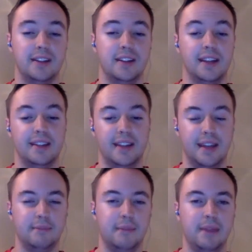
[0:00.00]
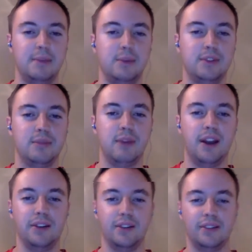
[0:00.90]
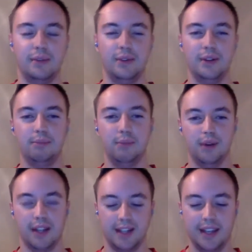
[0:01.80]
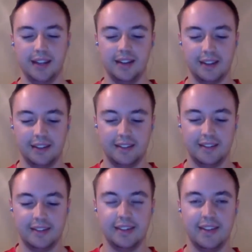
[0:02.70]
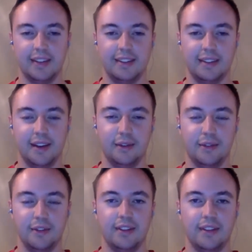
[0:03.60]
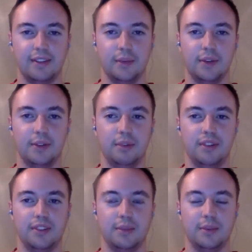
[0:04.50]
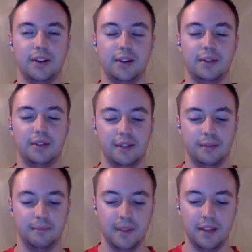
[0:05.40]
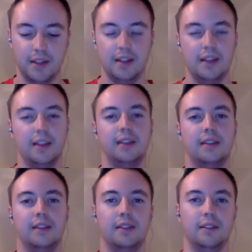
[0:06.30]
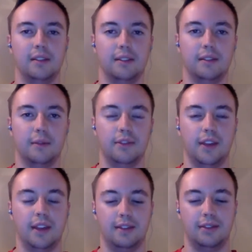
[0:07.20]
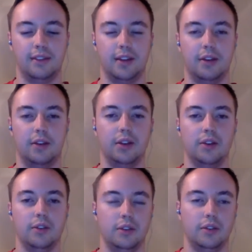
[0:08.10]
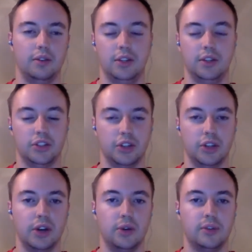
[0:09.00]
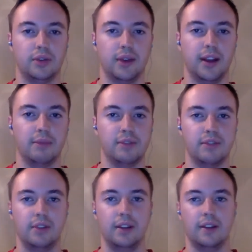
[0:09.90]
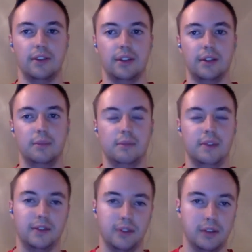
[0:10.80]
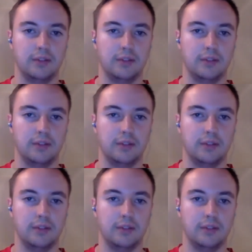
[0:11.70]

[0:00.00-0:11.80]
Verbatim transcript: and then maybe move to Bayern or somewhere. But again, it's tough. It's a weird position where I know some fans have said, oh, he should go. It's a great opportunity to develop. I mean, Alphonso